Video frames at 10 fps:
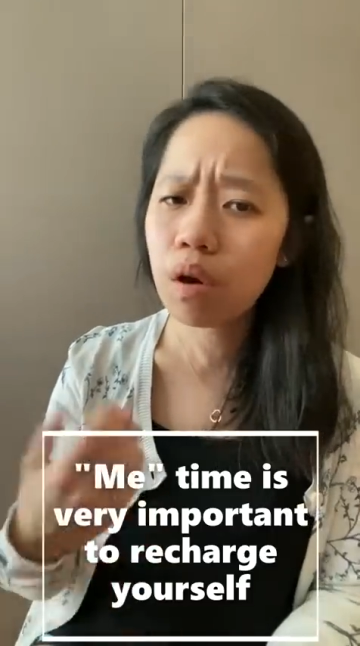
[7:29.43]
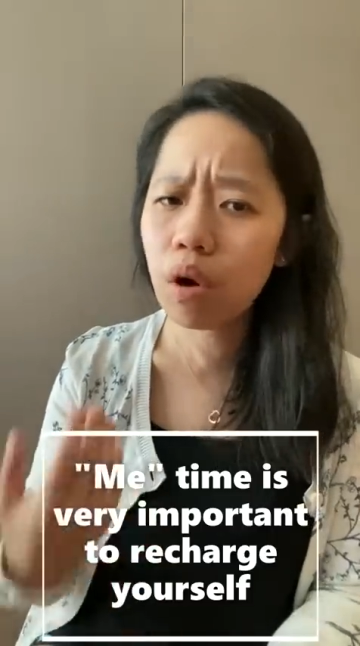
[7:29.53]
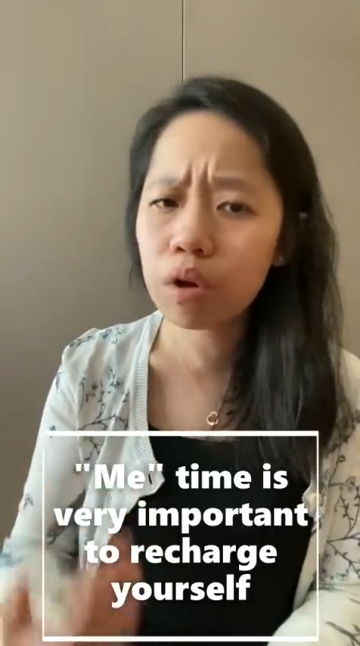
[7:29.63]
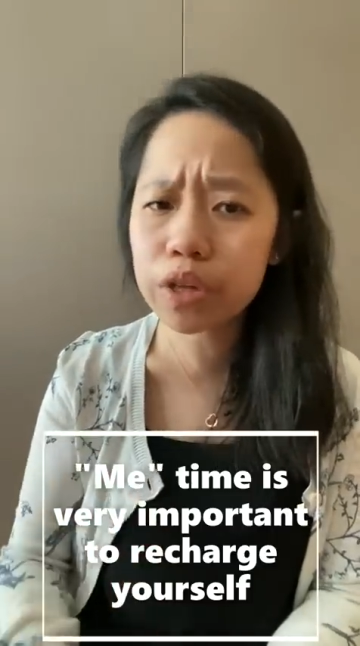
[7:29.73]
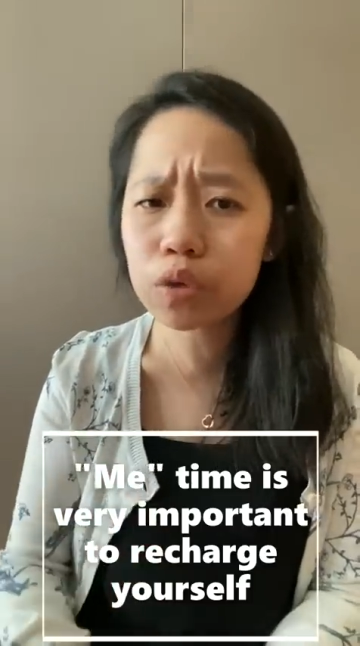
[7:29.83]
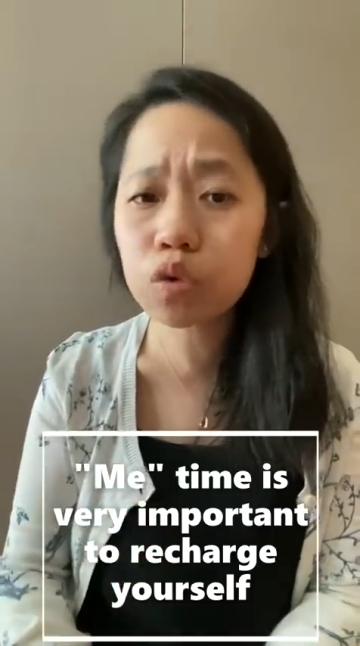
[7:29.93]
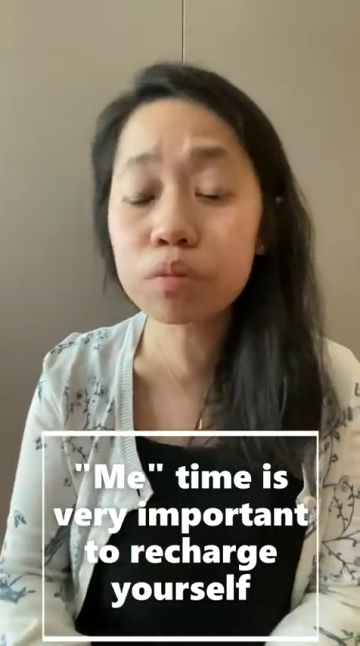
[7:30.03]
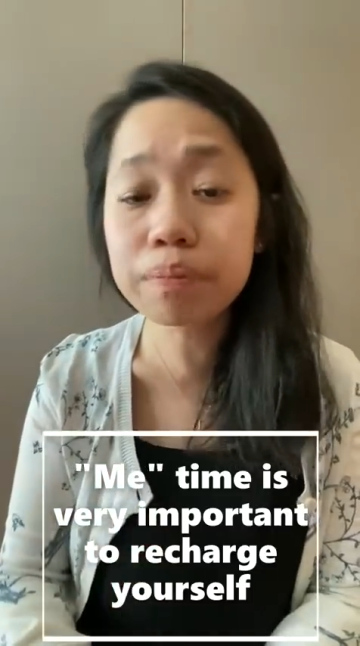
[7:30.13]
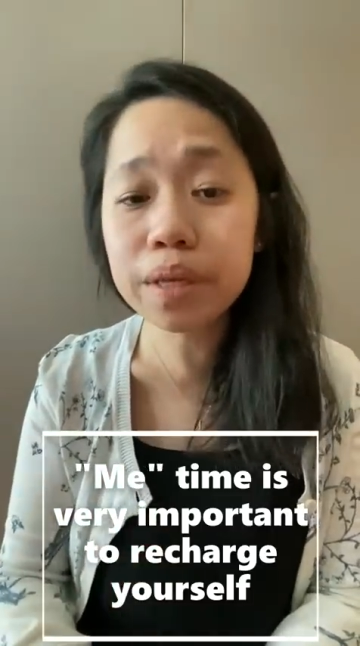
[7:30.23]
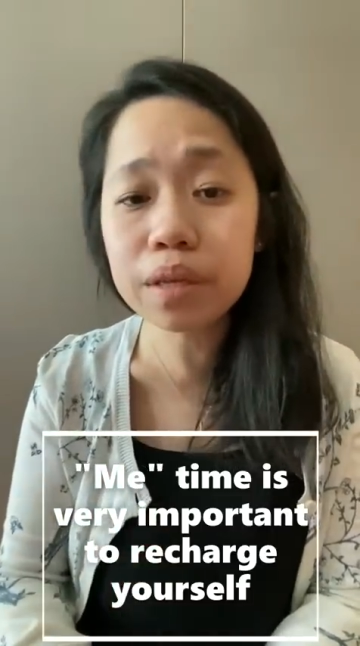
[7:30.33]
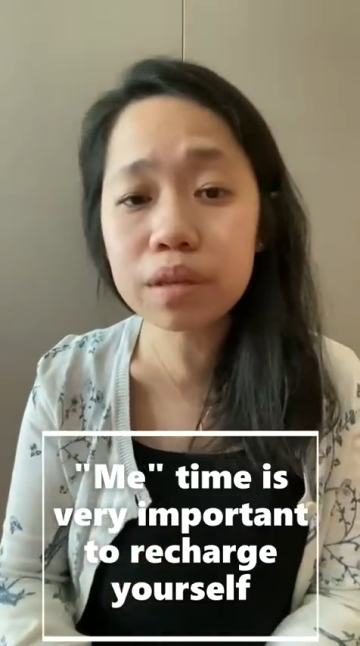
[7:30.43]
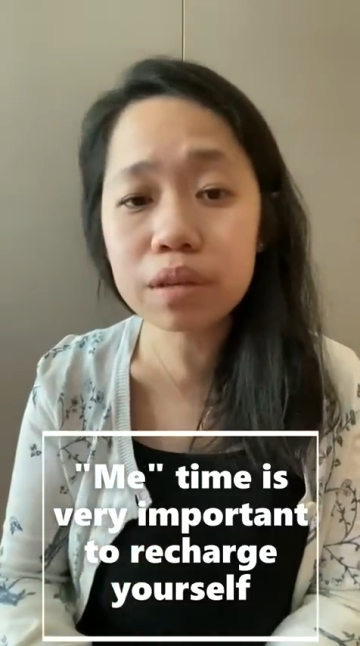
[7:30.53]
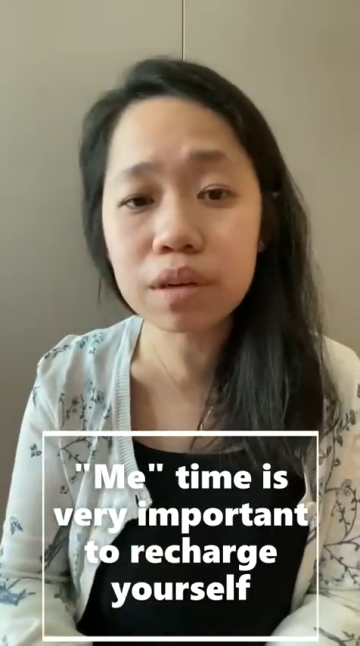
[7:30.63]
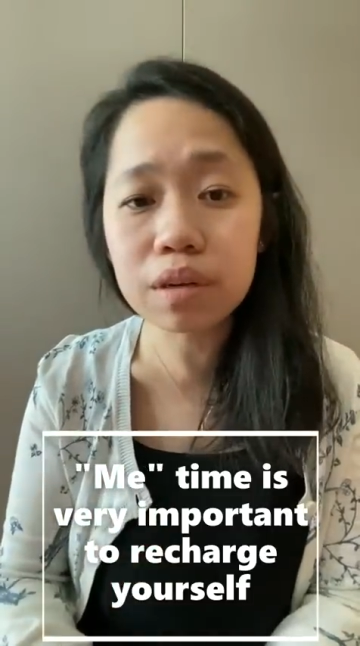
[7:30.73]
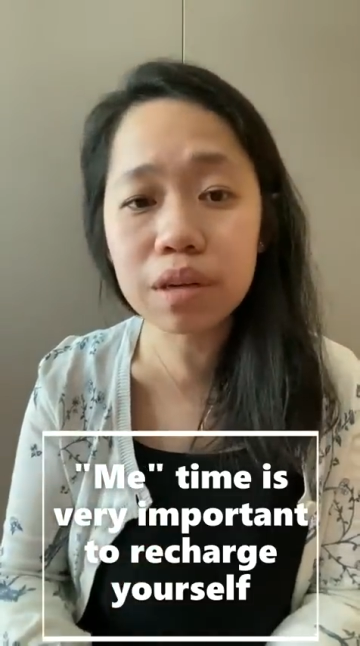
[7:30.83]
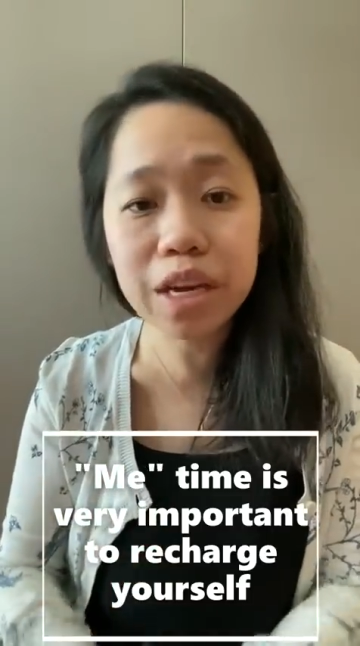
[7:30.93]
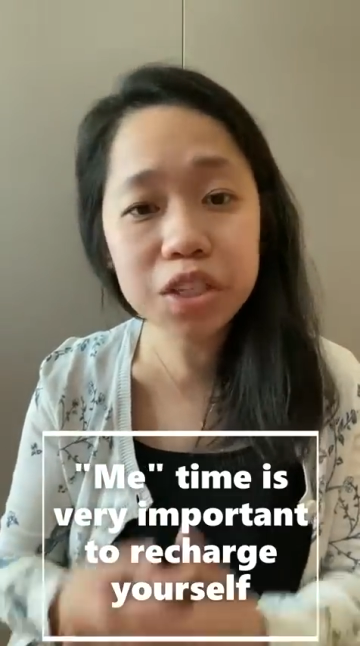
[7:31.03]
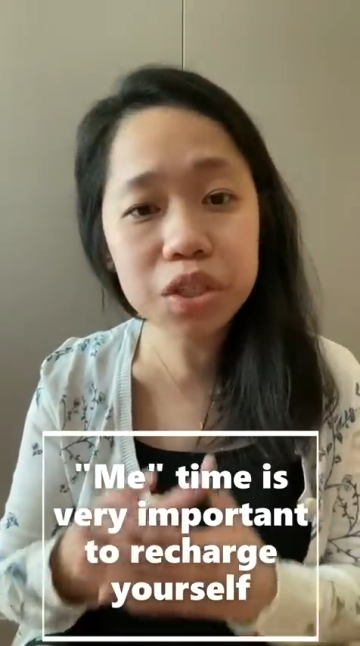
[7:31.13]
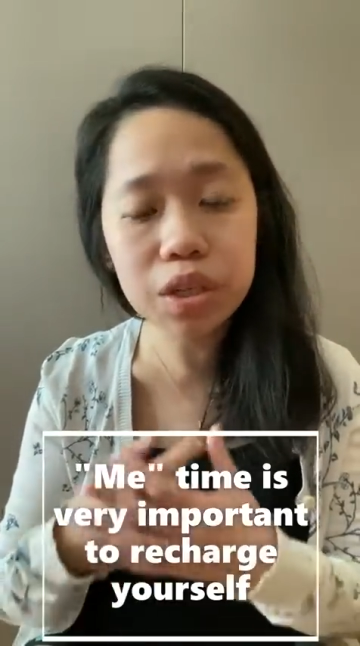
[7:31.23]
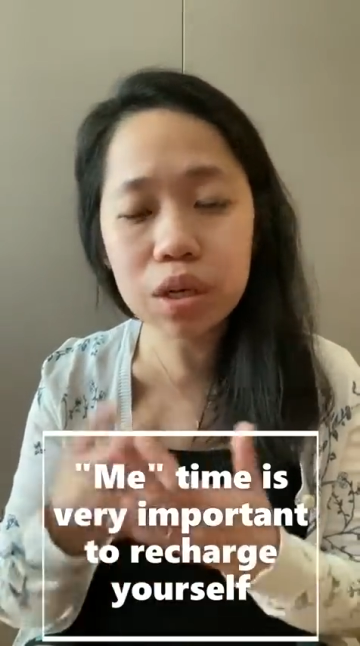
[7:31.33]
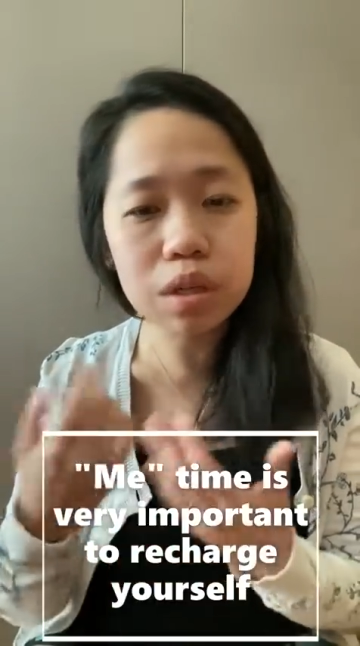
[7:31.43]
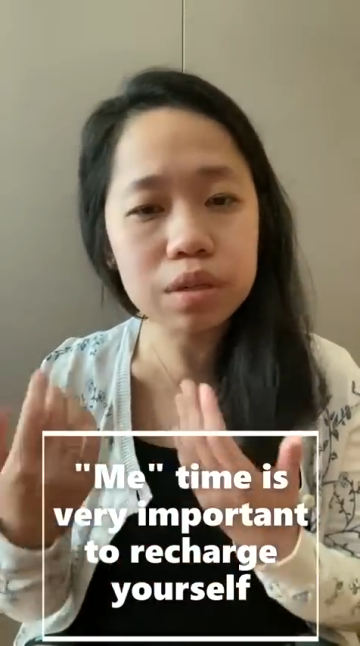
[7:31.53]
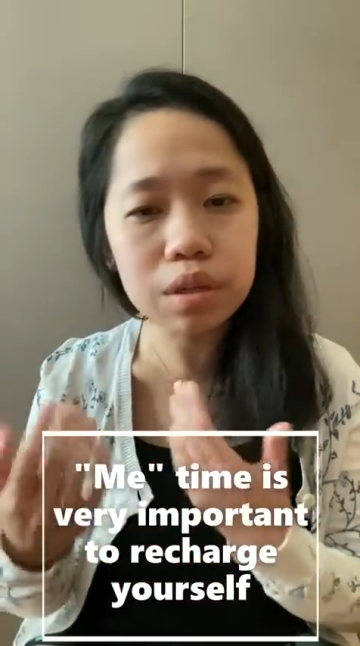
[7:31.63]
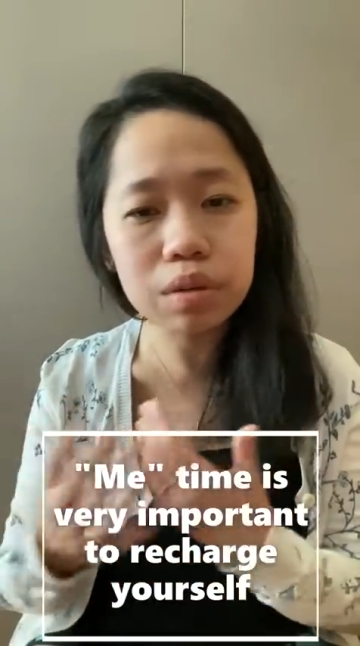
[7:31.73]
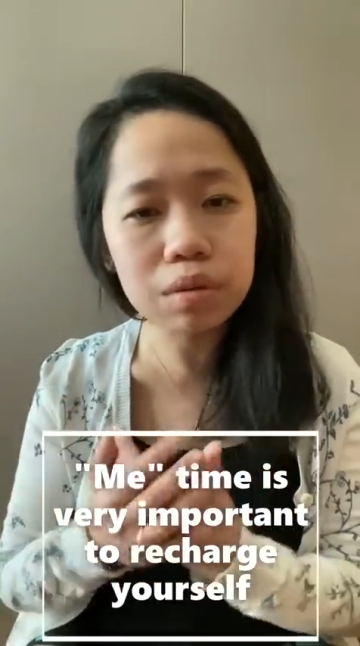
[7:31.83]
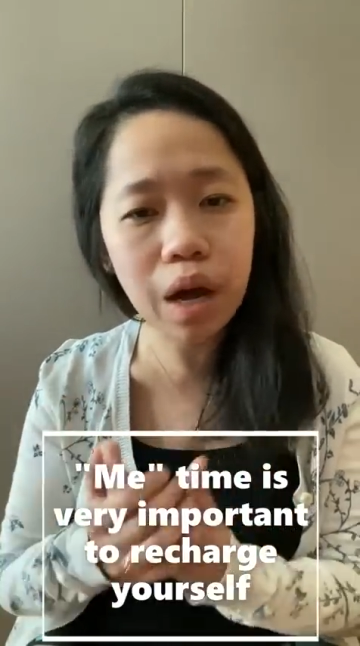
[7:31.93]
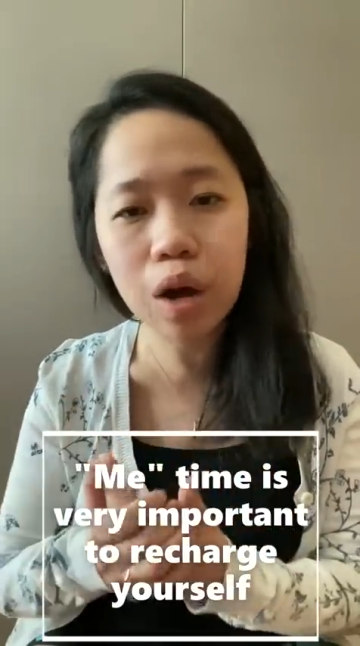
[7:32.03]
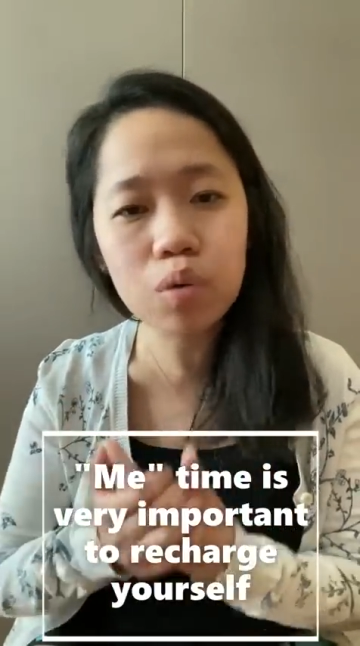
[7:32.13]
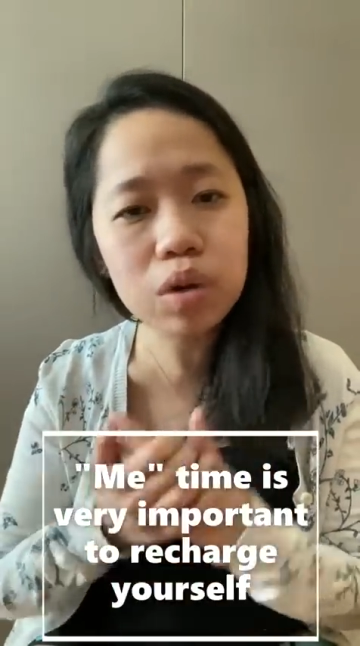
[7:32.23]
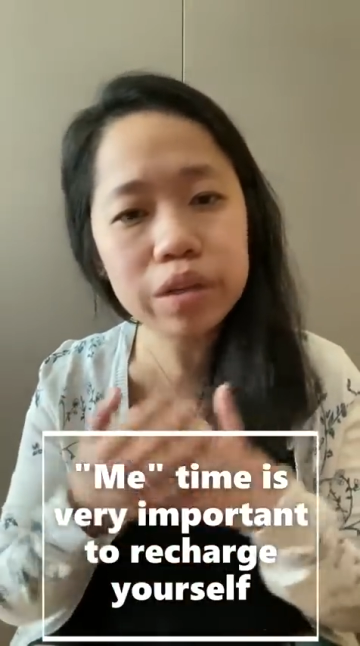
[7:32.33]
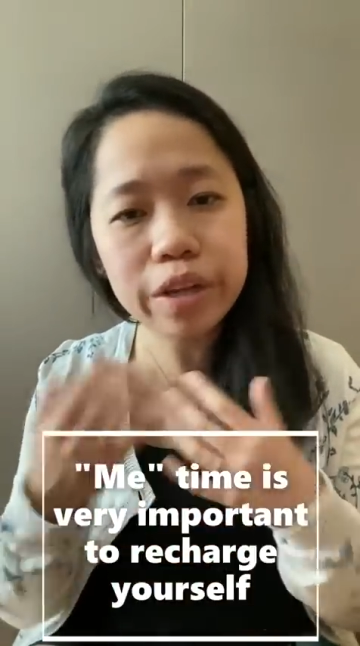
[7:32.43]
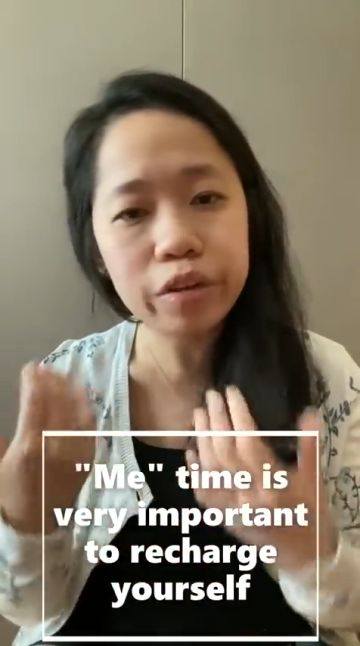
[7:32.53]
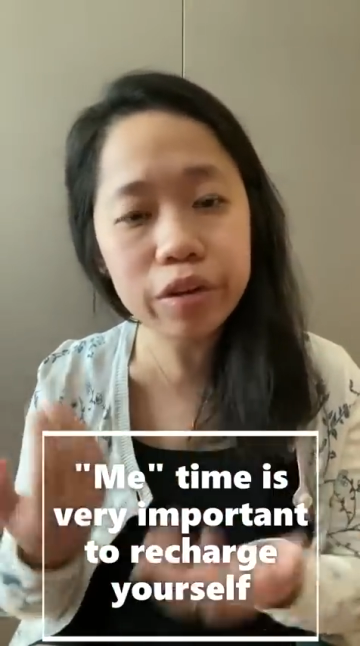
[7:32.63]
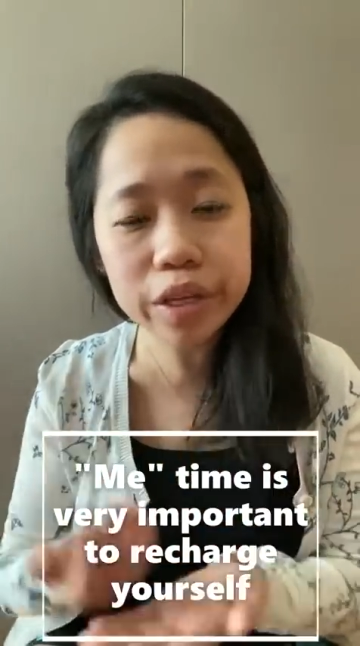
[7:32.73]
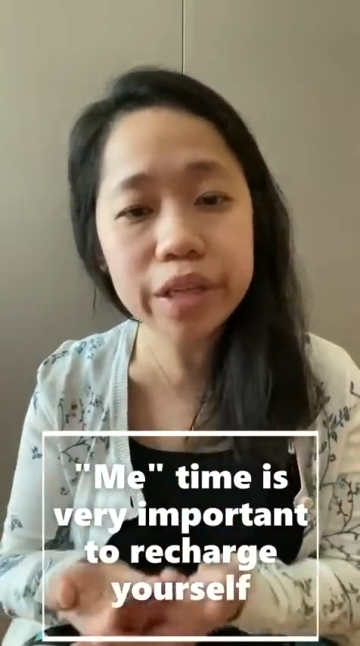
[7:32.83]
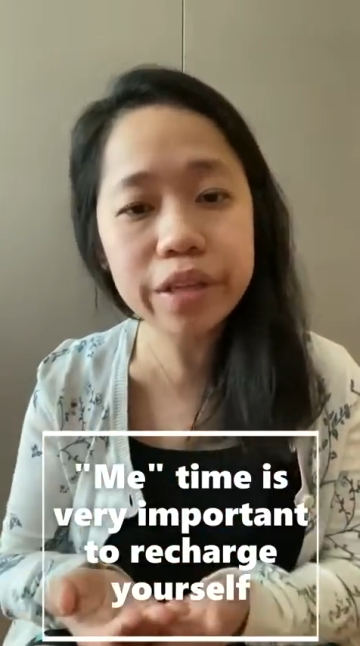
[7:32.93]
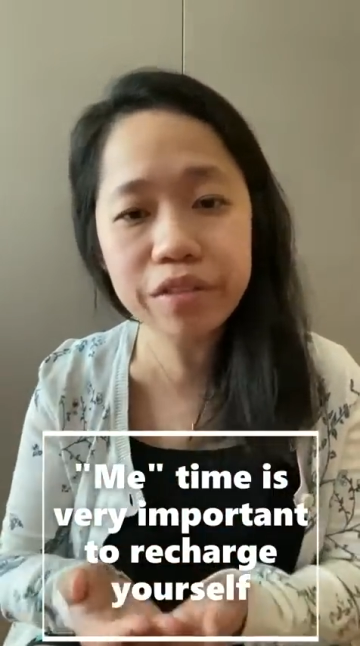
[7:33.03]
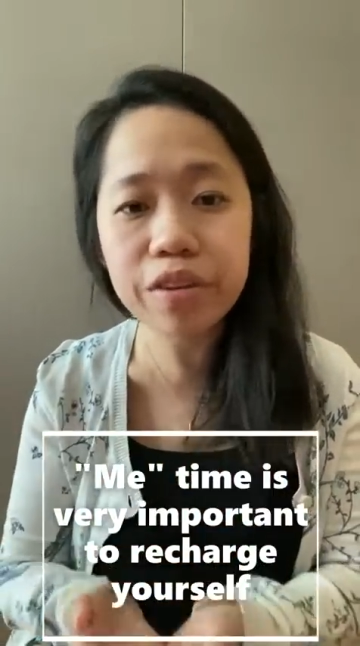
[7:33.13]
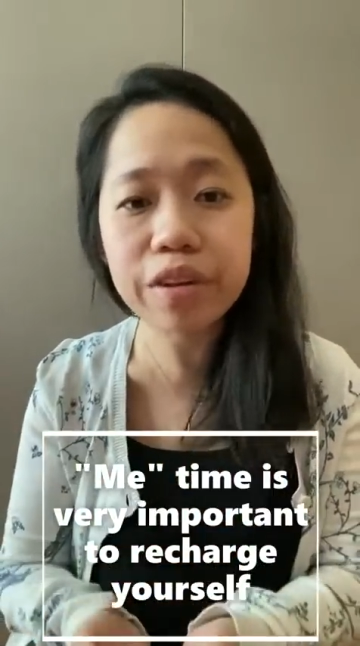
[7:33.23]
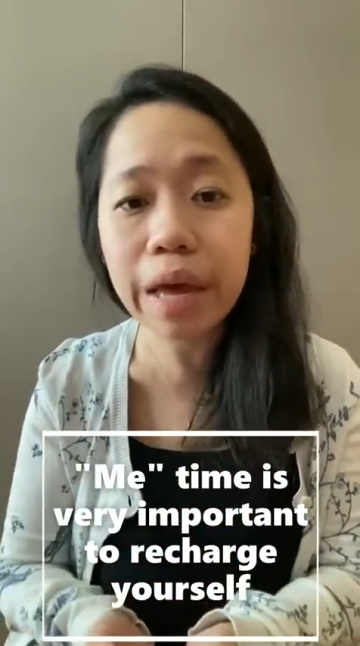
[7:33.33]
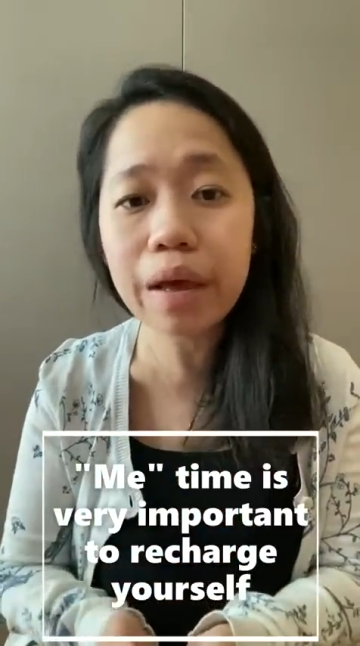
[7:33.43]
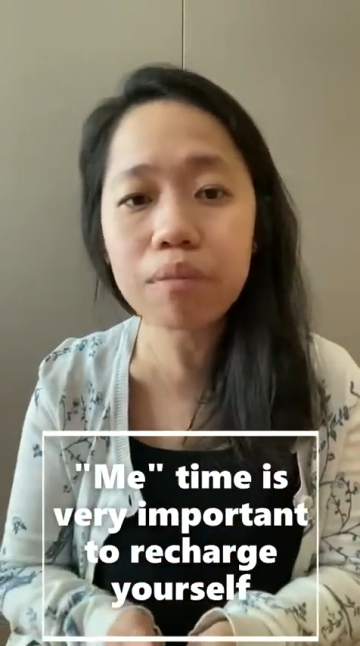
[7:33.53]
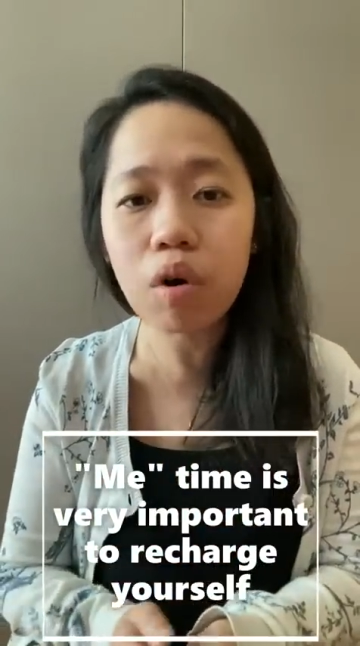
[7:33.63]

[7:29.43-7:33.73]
or it could be the the hour that your kid takes a nap,